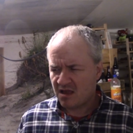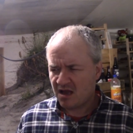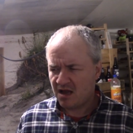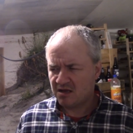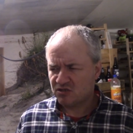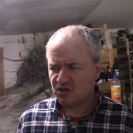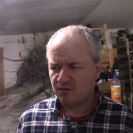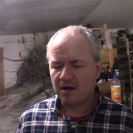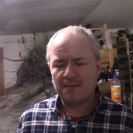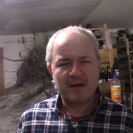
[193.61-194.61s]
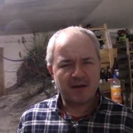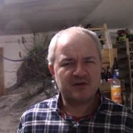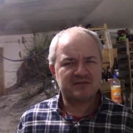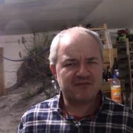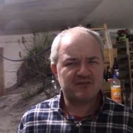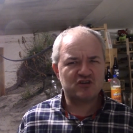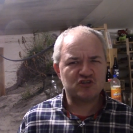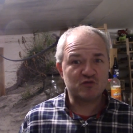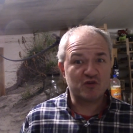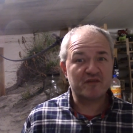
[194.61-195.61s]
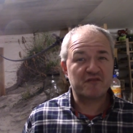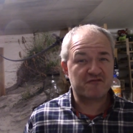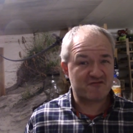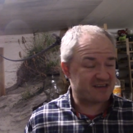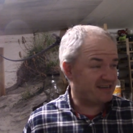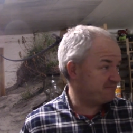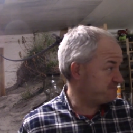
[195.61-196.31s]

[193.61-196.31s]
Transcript: Uh, so I'm, I'm, definitely going to do another three